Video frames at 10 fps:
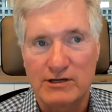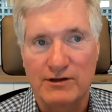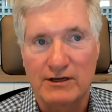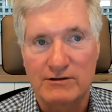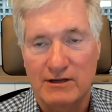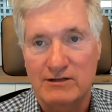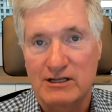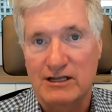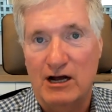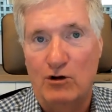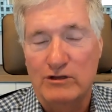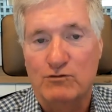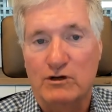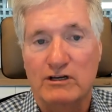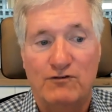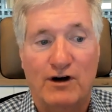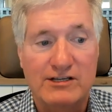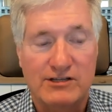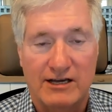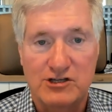I think it's the only real
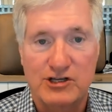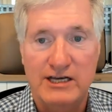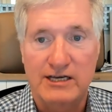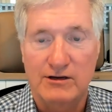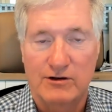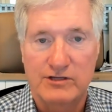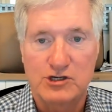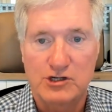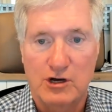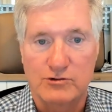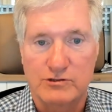advice I see on these shows.